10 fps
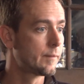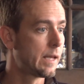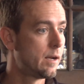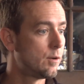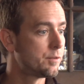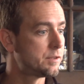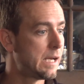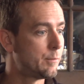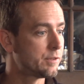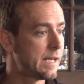You know,
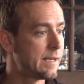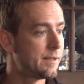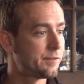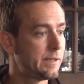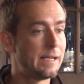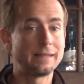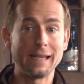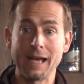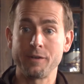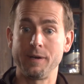simultaneously at
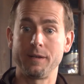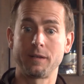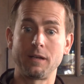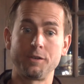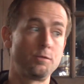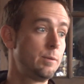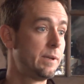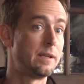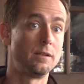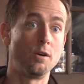the other end of the country,
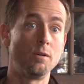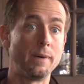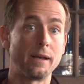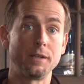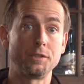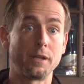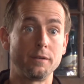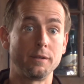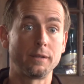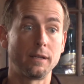we didn't know about each
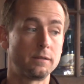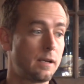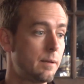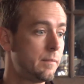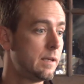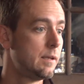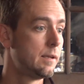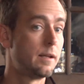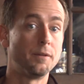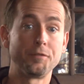other at that time.
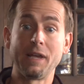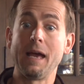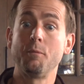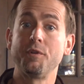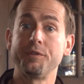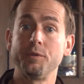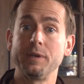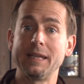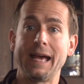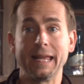You know, Sam was
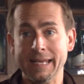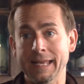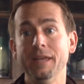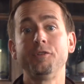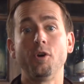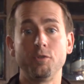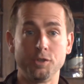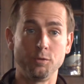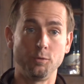doing that in his own